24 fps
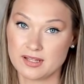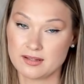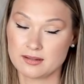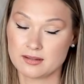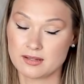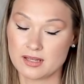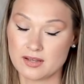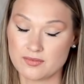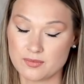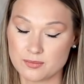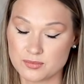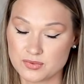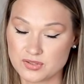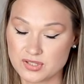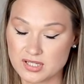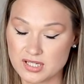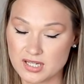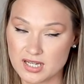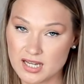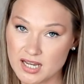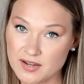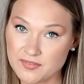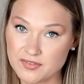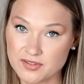in the
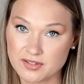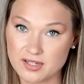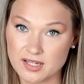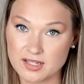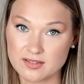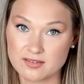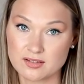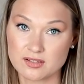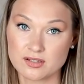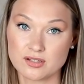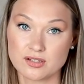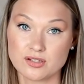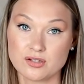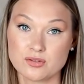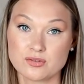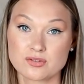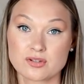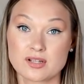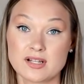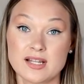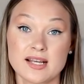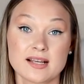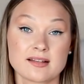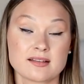FMC after that, you
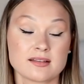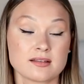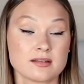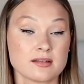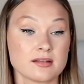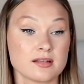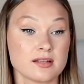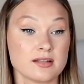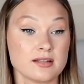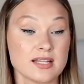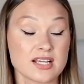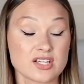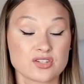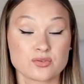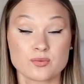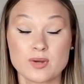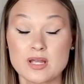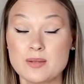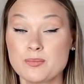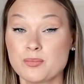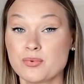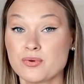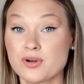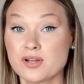select the next
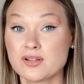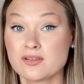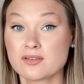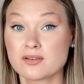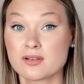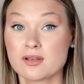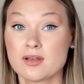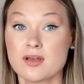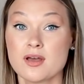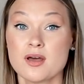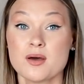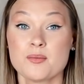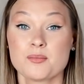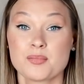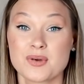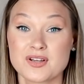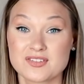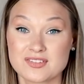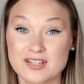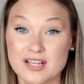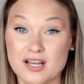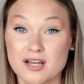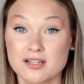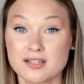waypoint,
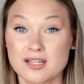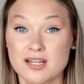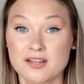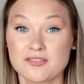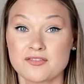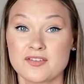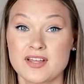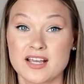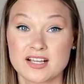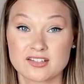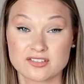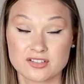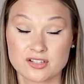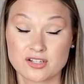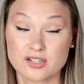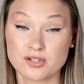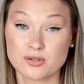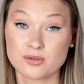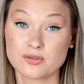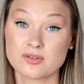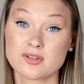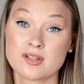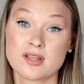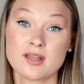press LNAV,
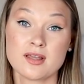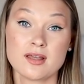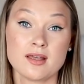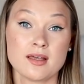execute,